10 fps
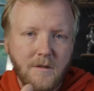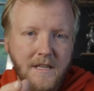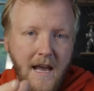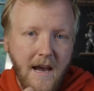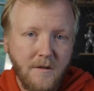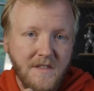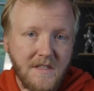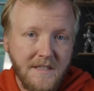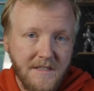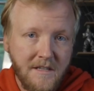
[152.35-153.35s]
is how
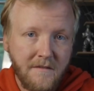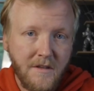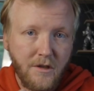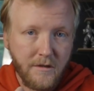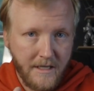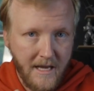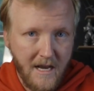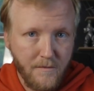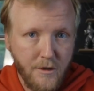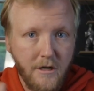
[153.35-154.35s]
sensitive your
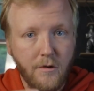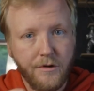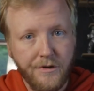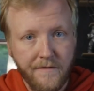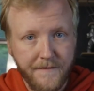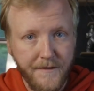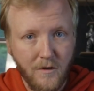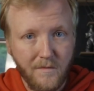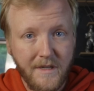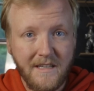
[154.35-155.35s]
camera or your
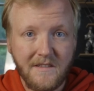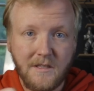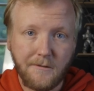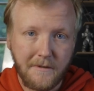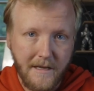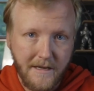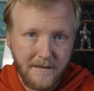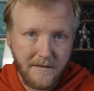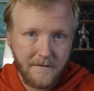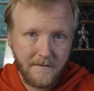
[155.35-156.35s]
film is to
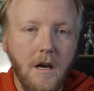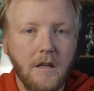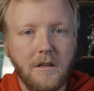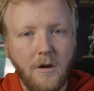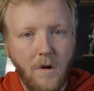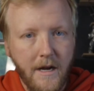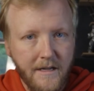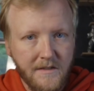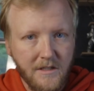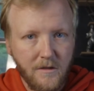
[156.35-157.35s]
light. A low
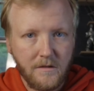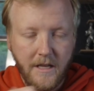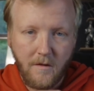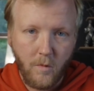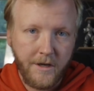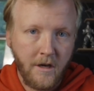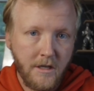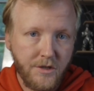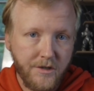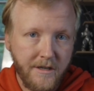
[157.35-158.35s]
ISO like
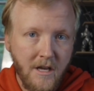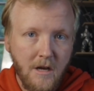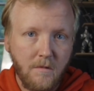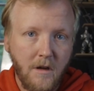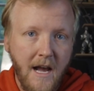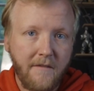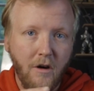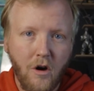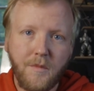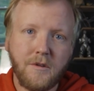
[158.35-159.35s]
100 will have
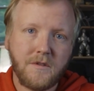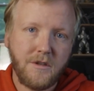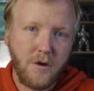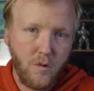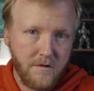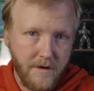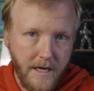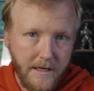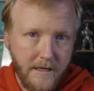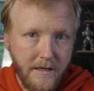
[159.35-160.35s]
almost no
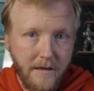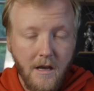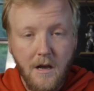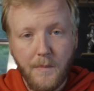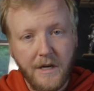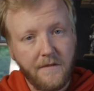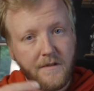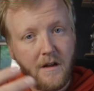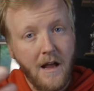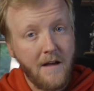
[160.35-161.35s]
grain in it. But if
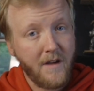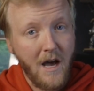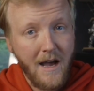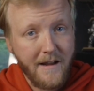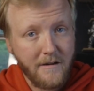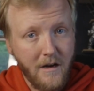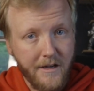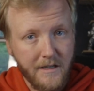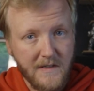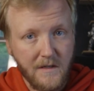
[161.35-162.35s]
you have a higher
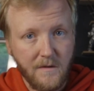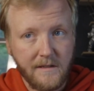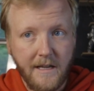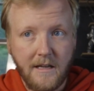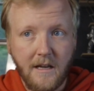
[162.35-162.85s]
ISO like